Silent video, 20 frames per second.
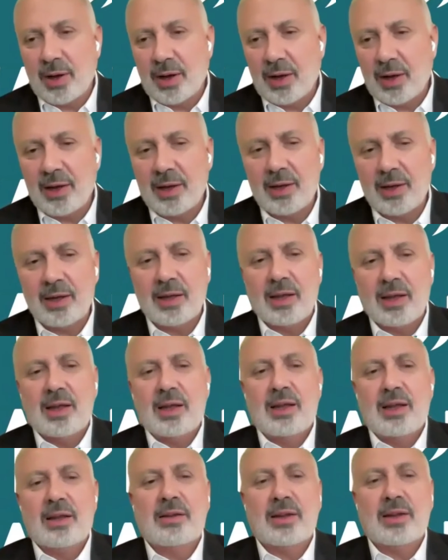by
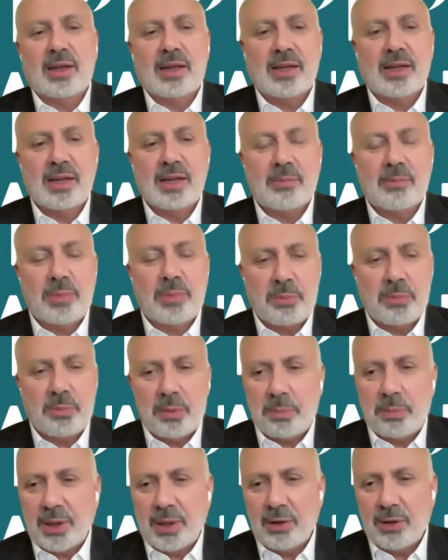the
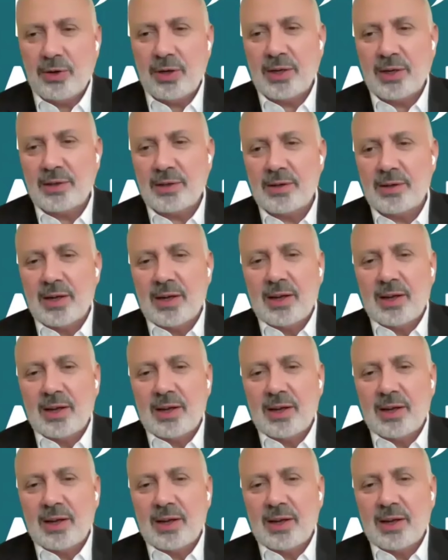PPP unit,